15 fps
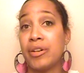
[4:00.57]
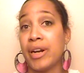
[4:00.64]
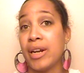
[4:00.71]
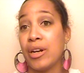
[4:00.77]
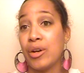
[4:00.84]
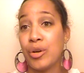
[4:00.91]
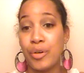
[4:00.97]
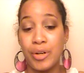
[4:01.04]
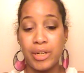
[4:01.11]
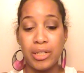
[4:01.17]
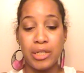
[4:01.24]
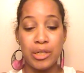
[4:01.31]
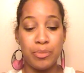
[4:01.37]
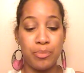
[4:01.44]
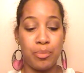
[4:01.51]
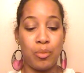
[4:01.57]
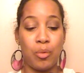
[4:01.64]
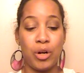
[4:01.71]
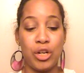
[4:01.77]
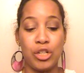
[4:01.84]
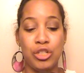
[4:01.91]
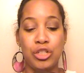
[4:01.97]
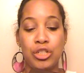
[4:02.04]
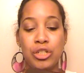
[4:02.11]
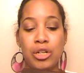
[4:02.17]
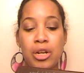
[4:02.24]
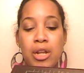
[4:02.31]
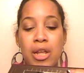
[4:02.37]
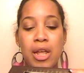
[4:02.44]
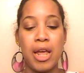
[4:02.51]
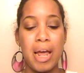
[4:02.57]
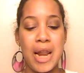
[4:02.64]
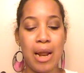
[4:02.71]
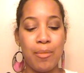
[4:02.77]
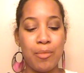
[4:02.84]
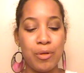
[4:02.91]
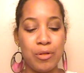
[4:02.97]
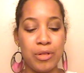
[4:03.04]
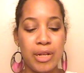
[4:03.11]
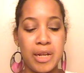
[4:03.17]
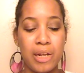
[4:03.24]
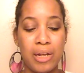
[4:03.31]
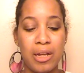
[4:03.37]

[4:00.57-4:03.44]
and crease brush. And I'm using